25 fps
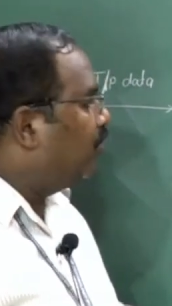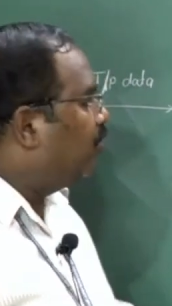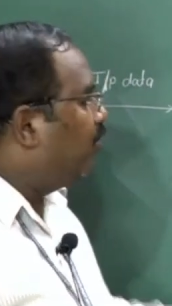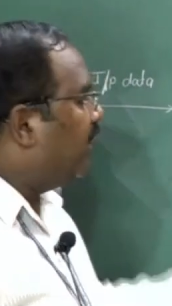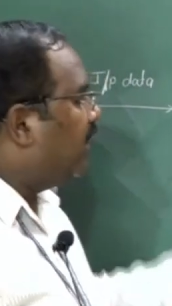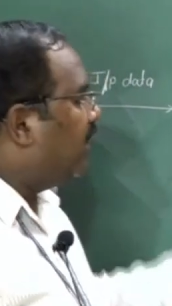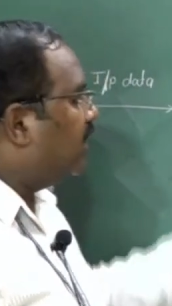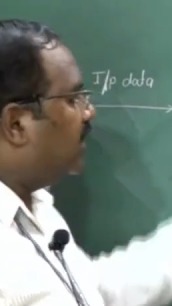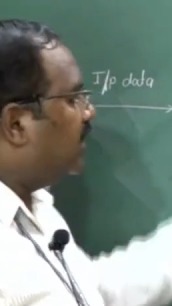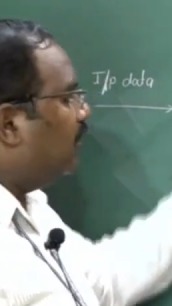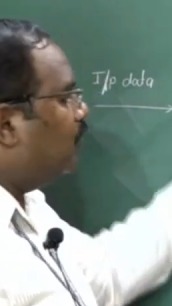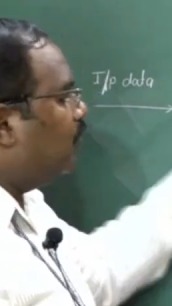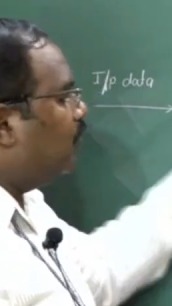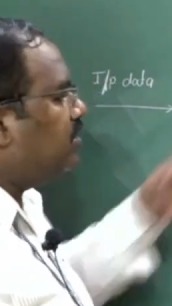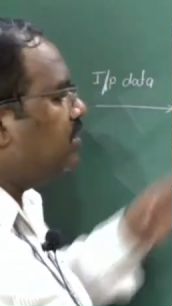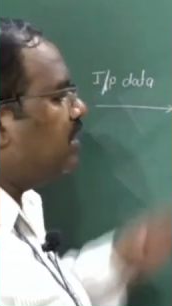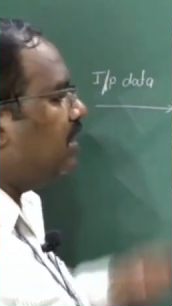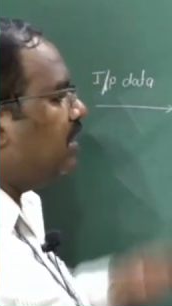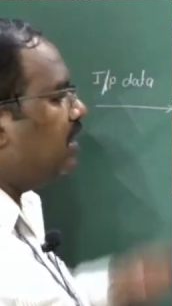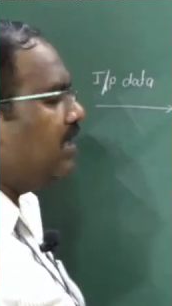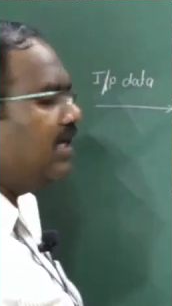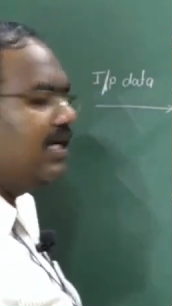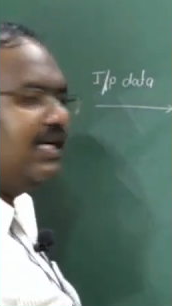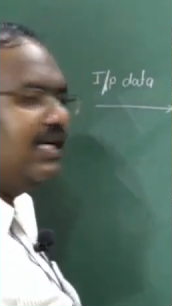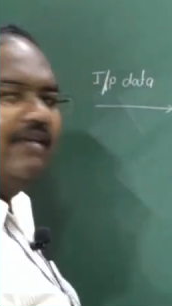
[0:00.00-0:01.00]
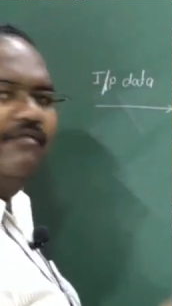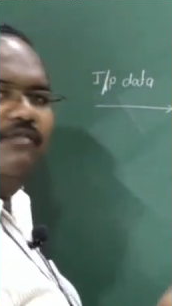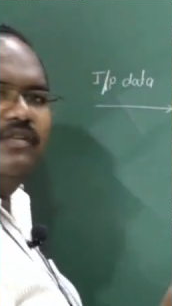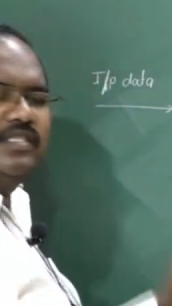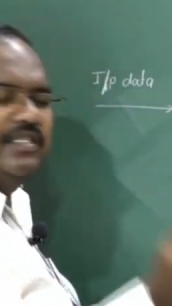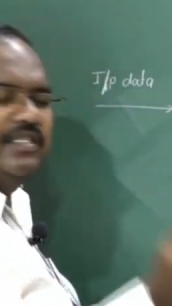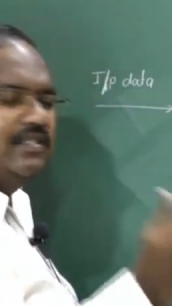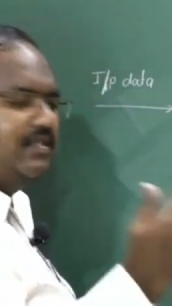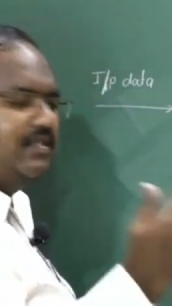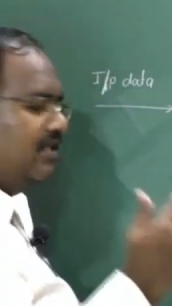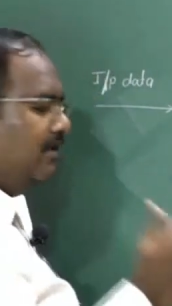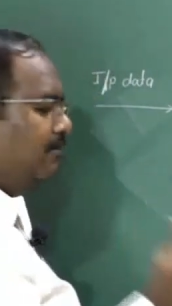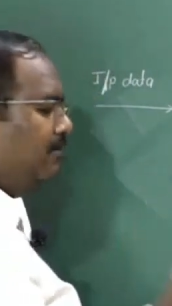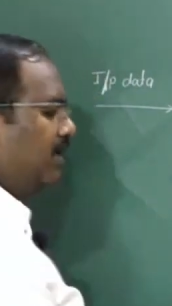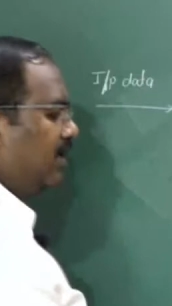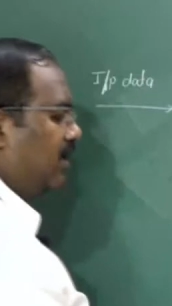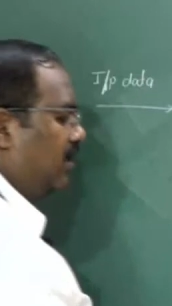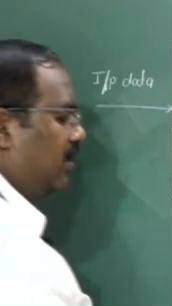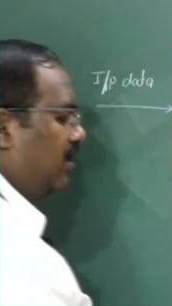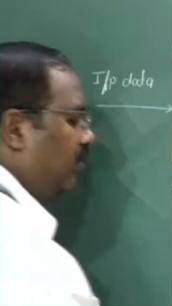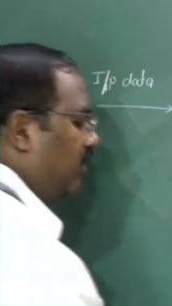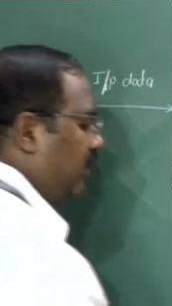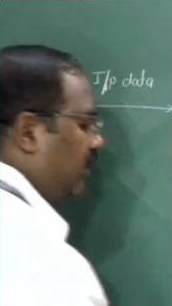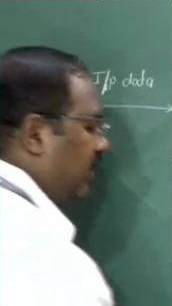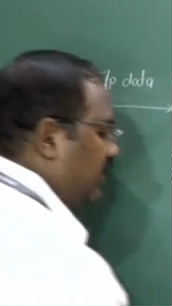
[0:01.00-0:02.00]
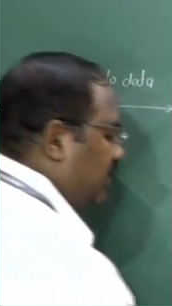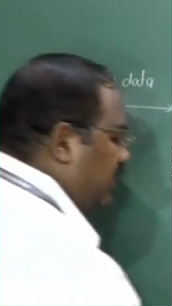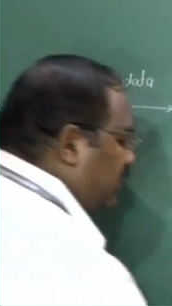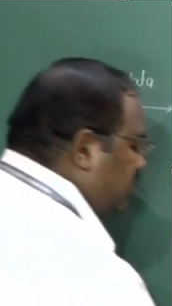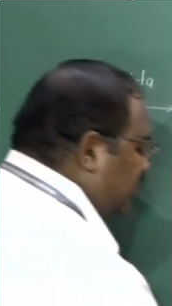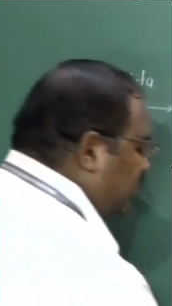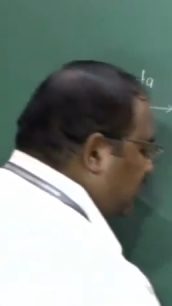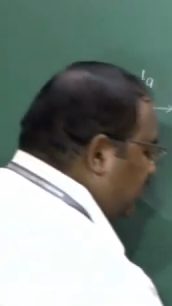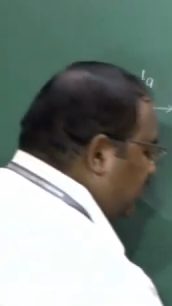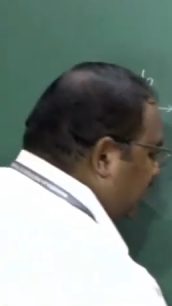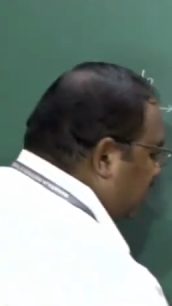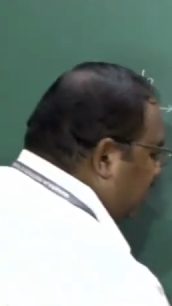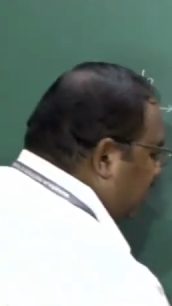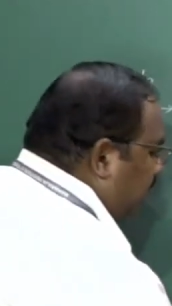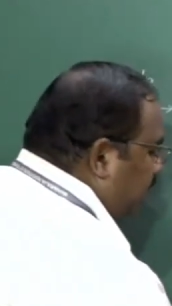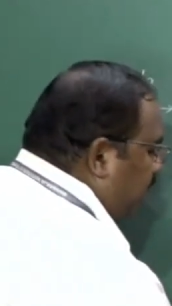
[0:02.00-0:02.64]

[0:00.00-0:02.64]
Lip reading: you get the original data, which is similar. Look at this.